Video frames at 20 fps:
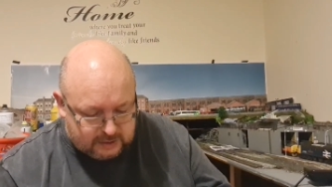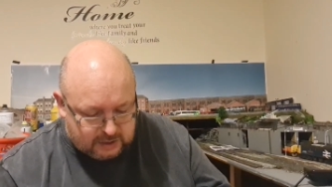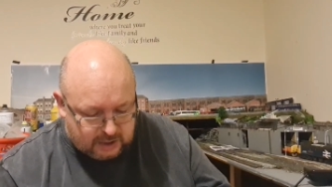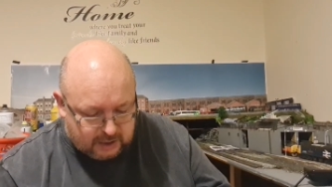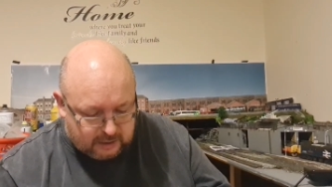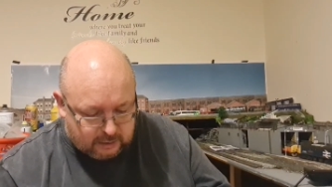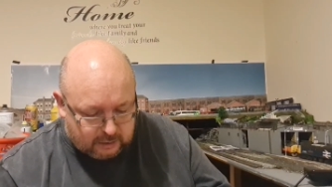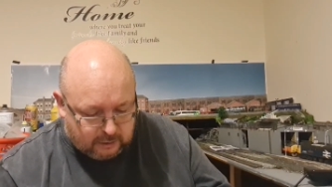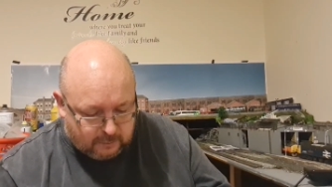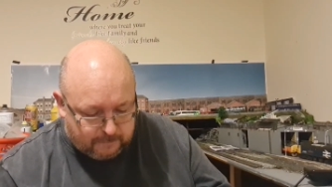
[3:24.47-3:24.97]

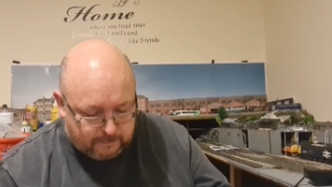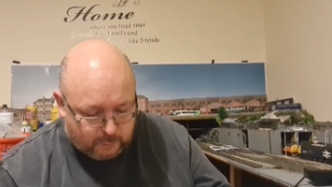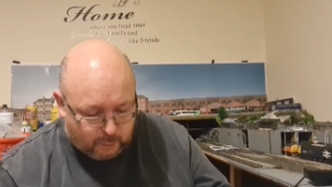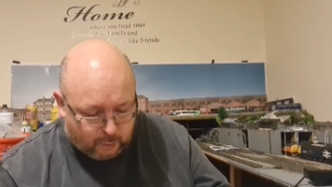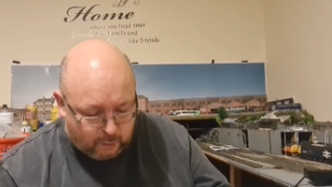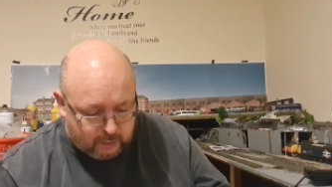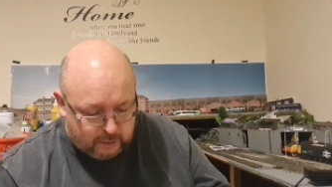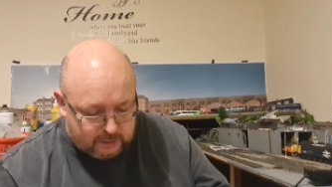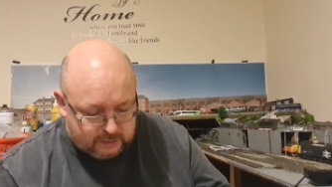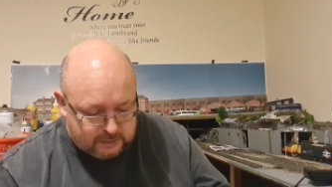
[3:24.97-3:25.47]
Internal
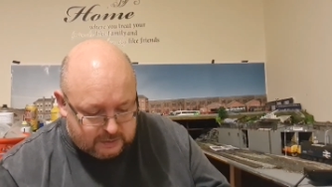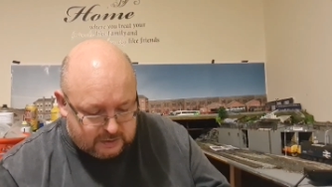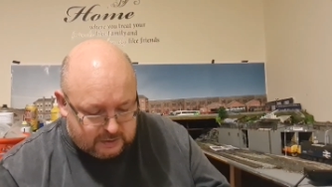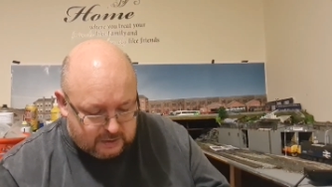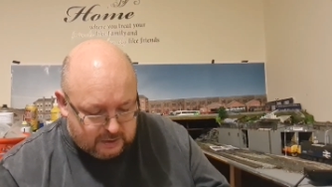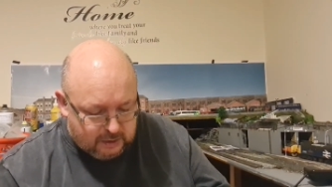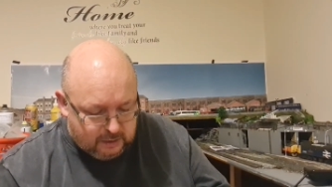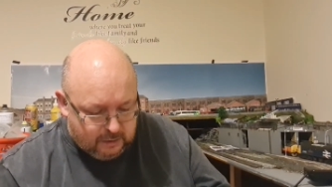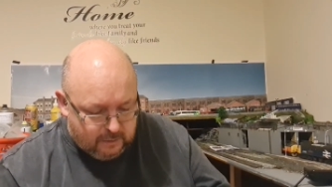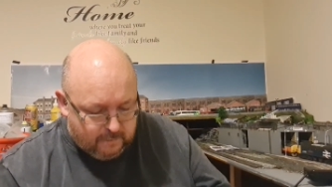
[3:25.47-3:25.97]

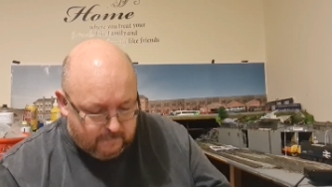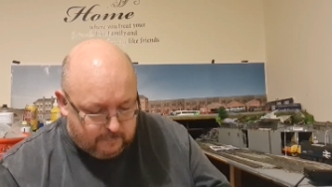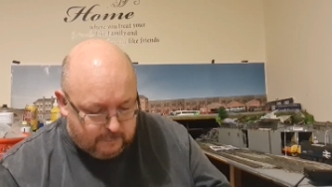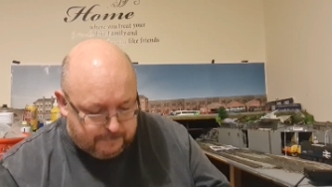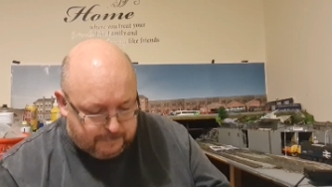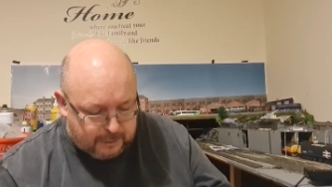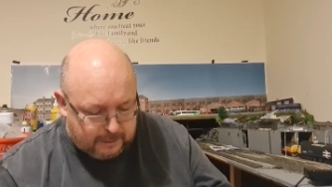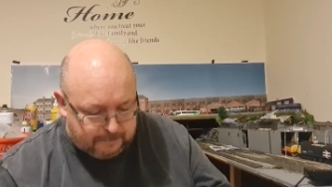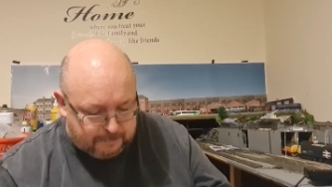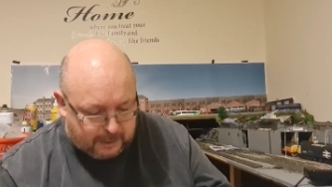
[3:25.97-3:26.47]
components
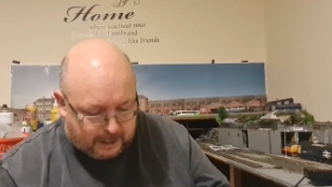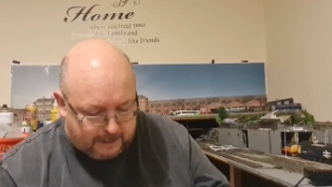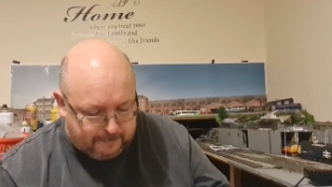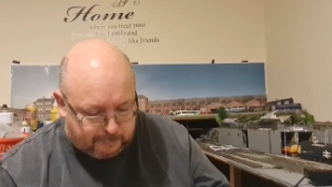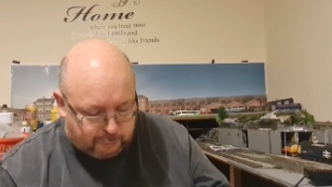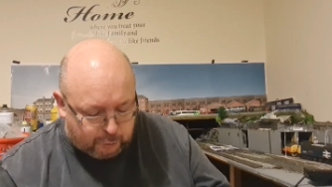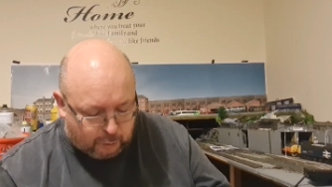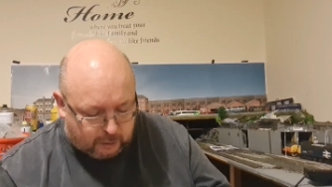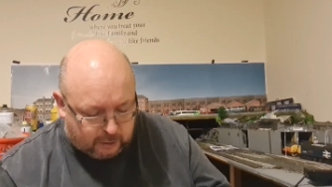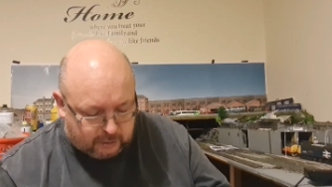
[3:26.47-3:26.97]
were built by
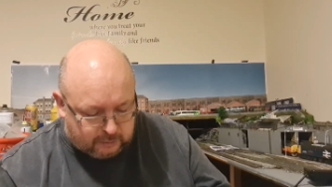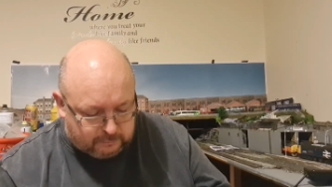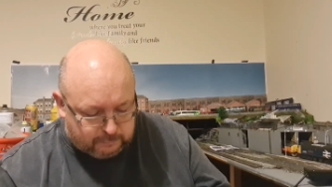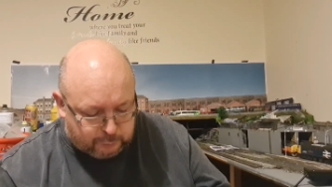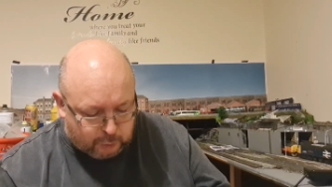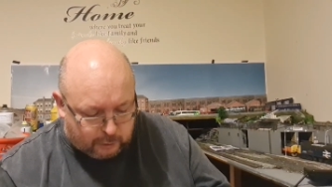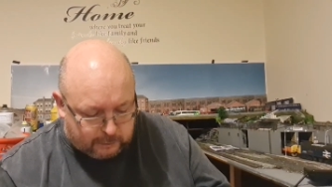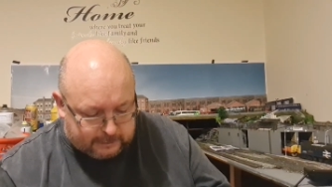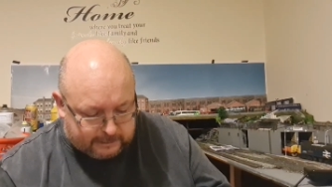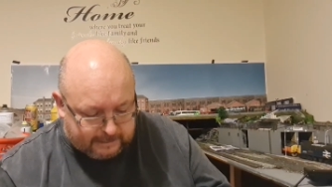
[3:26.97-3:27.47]

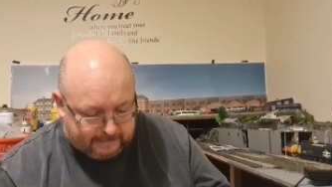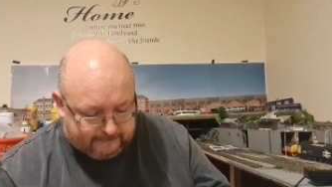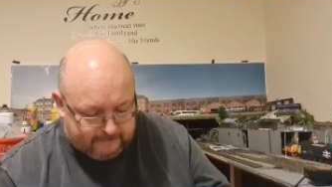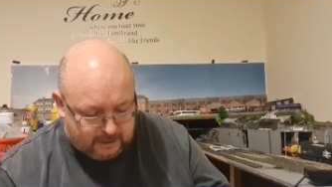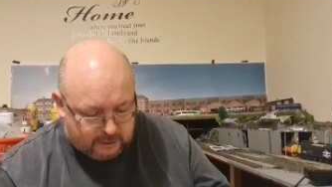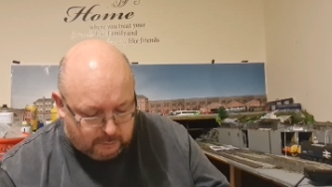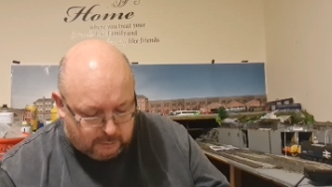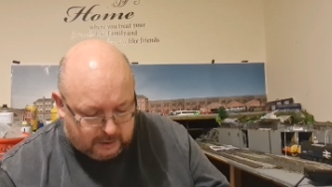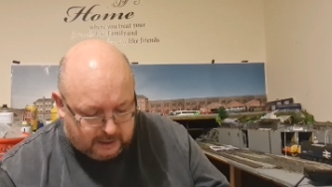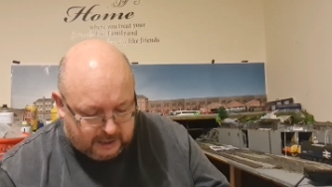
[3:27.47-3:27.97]
Procter
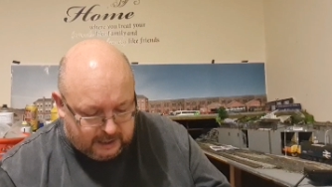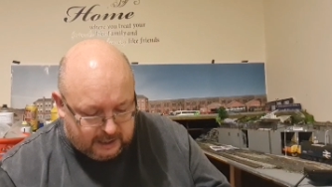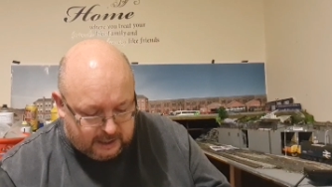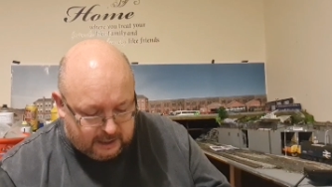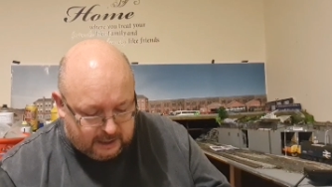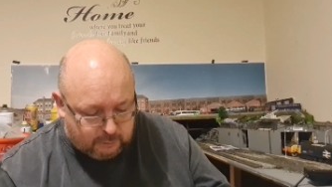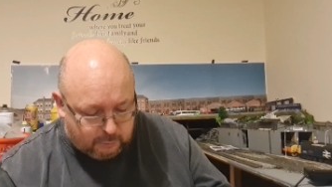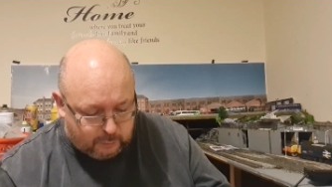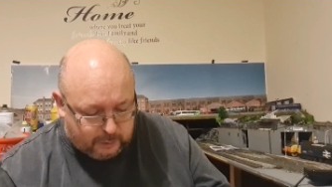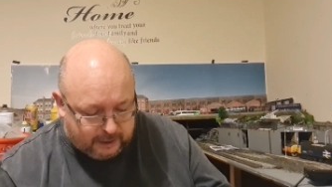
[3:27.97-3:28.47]

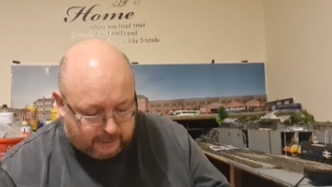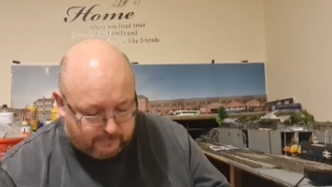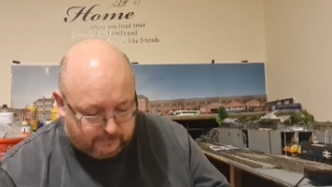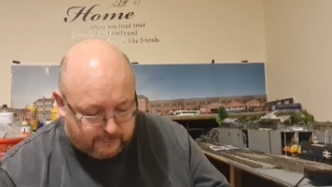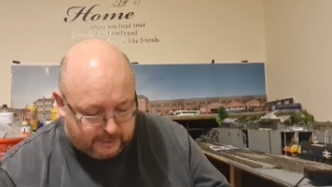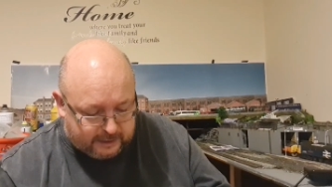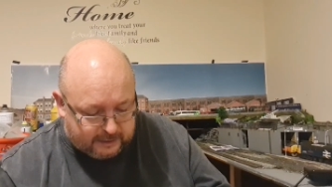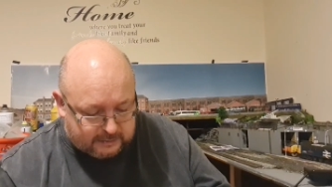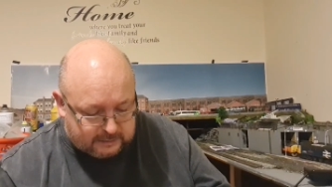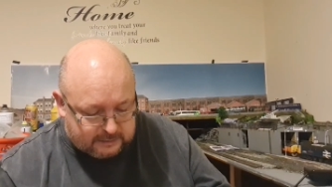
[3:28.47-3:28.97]
UK at
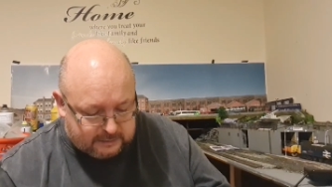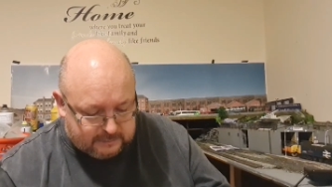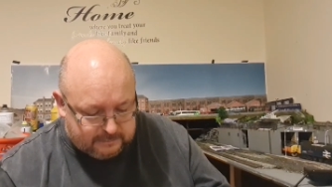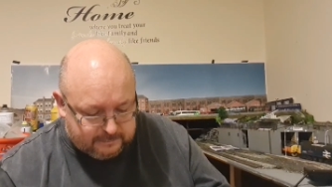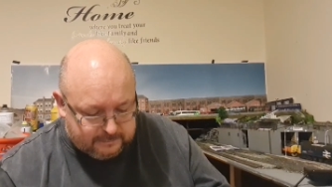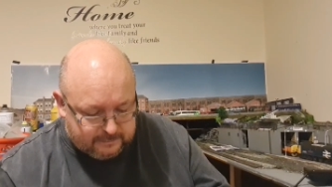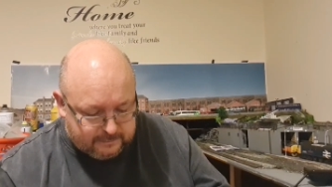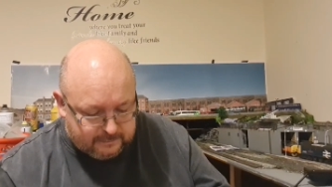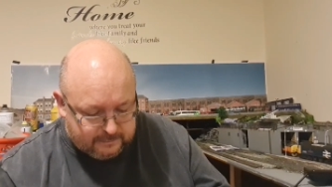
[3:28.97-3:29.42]
Wakefield.